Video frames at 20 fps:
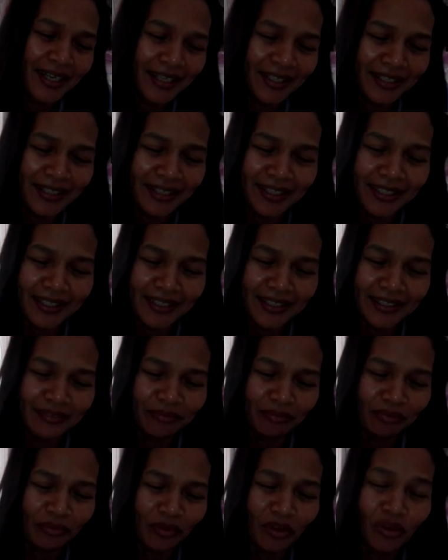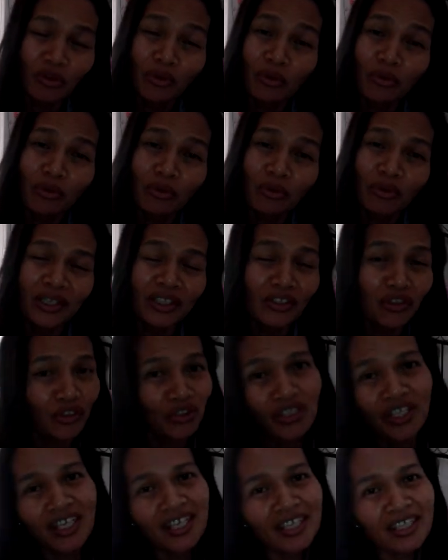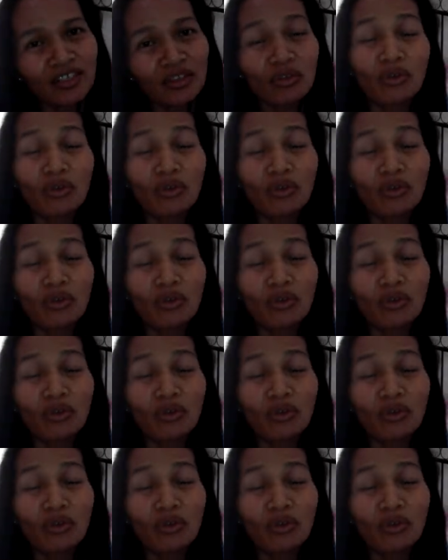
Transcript: And then, no internet,